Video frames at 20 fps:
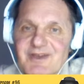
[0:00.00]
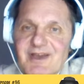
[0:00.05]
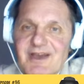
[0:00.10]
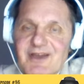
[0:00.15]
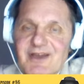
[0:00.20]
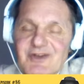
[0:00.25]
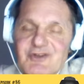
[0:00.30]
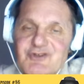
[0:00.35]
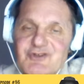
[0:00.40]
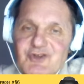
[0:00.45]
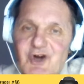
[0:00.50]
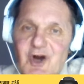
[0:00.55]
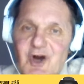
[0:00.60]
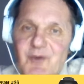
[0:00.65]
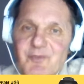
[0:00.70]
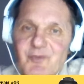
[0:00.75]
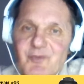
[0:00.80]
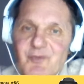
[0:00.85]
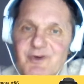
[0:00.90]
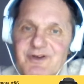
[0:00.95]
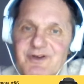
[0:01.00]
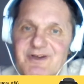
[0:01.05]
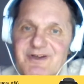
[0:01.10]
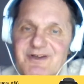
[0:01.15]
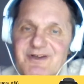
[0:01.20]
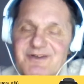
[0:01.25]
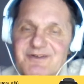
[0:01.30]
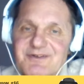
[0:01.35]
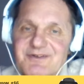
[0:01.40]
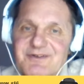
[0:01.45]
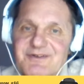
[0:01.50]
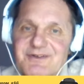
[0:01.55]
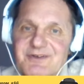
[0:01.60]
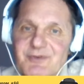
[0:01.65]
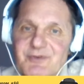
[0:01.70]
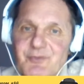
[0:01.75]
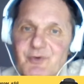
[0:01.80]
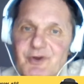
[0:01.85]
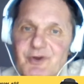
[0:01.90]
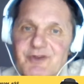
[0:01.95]
had a job where
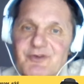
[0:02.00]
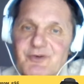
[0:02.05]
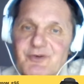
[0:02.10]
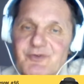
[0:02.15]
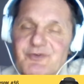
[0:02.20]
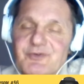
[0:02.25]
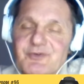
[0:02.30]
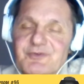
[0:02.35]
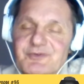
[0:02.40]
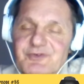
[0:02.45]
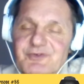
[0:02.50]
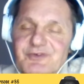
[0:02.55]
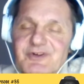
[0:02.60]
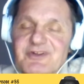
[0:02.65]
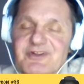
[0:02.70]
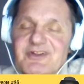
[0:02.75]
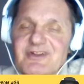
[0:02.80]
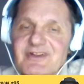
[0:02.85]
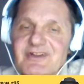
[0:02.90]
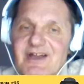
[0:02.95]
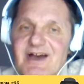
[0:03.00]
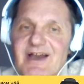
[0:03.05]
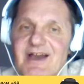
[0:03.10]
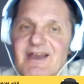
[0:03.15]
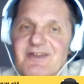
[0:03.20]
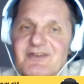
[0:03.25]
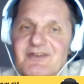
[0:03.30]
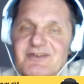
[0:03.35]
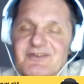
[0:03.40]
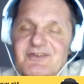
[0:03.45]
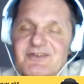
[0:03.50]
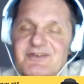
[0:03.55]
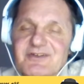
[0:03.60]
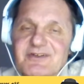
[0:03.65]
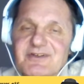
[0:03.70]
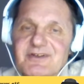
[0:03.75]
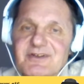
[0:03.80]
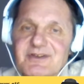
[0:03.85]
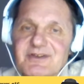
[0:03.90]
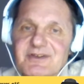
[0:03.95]
he worked also during the night, and
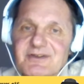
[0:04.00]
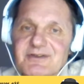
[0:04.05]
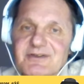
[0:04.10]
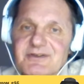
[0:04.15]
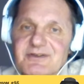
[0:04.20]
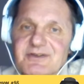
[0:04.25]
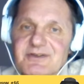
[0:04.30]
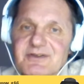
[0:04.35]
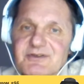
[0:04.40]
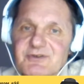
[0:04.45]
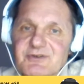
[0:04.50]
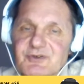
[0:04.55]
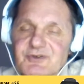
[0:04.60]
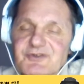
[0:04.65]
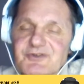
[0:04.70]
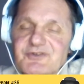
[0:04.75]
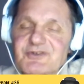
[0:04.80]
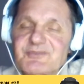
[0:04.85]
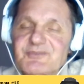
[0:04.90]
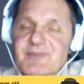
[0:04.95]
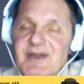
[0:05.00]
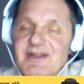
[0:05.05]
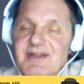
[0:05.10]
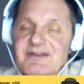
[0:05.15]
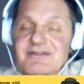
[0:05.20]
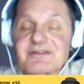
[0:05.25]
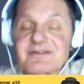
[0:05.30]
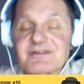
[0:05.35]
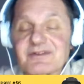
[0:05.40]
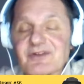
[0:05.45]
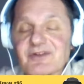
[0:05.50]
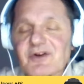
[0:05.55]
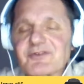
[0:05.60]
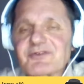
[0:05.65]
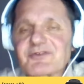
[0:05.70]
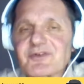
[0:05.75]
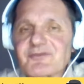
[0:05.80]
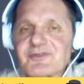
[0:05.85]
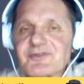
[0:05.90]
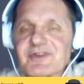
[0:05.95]
he could spend
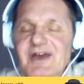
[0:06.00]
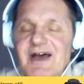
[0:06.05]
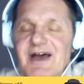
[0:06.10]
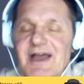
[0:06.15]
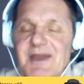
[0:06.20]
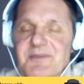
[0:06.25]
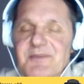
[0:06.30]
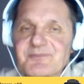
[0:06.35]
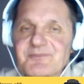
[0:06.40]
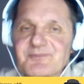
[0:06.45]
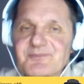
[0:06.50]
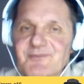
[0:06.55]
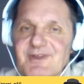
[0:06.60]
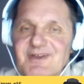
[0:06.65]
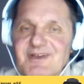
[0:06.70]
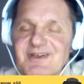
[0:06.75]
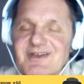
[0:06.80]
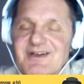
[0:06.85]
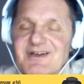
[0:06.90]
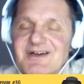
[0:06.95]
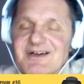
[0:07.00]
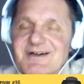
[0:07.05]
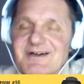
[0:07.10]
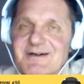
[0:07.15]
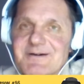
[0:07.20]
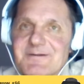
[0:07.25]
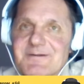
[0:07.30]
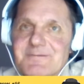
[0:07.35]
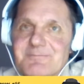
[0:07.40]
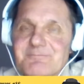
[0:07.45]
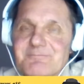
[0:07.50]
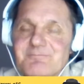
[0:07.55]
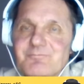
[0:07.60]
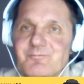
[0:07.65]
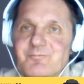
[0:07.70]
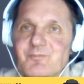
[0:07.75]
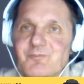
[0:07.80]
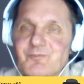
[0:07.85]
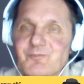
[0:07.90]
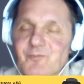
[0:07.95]
lots of time
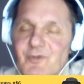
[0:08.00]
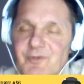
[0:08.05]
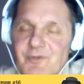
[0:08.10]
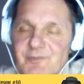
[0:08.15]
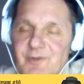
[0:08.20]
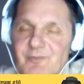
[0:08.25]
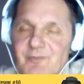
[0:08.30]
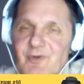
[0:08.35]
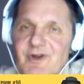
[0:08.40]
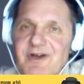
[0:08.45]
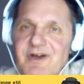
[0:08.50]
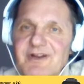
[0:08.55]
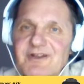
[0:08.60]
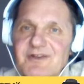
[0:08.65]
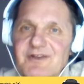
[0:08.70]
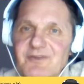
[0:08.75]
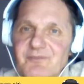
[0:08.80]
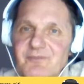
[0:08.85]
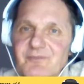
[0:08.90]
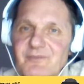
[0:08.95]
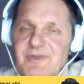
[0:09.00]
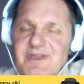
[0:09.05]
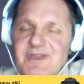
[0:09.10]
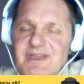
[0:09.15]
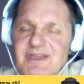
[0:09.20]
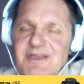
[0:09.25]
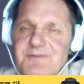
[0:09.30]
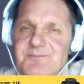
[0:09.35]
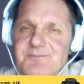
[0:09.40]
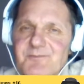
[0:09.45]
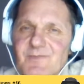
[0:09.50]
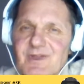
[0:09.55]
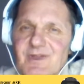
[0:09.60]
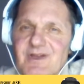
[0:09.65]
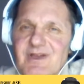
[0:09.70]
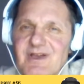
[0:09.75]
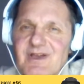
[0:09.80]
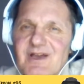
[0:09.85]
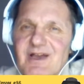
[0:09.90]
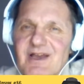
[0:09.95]
with my brother and me.
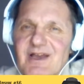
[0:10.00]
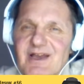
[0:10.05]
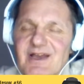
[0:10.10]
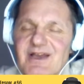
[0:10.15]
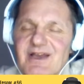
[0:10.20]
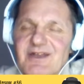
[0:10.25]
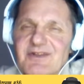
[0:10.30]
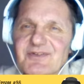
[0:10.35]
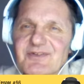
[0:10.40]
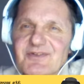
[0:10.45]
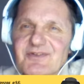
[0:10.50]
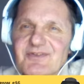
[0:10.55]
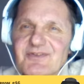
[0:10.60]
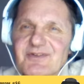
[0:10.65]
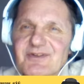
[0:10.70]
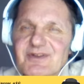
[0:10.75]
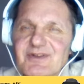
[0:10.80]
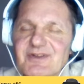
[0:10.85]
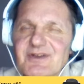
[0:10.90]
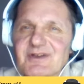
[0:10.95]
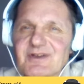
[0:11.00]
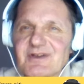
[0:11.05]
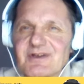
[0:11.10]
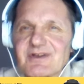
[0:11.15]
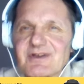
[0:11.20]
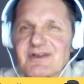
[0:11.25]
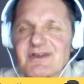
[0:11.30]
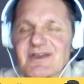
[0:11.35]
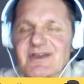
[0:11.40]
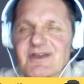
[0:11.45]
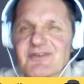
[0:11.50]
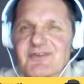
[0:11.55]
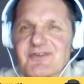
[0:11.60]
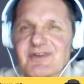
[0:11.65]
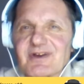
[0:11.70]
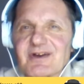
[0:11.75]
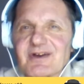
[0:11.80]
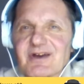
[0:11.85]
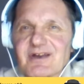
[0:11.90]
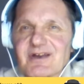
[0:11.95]
And yes,